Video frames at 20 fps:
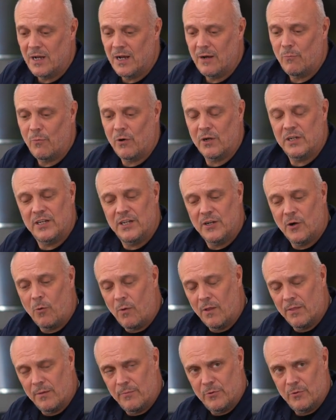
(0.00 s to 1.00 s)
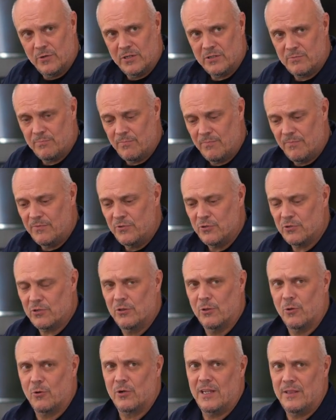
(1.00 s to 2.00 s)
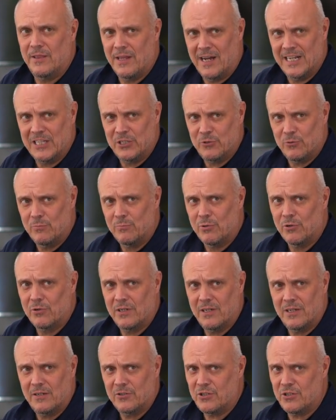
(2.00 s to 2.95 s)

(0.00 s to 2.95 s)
and what you don't want them doing is just glugging that into a bucket,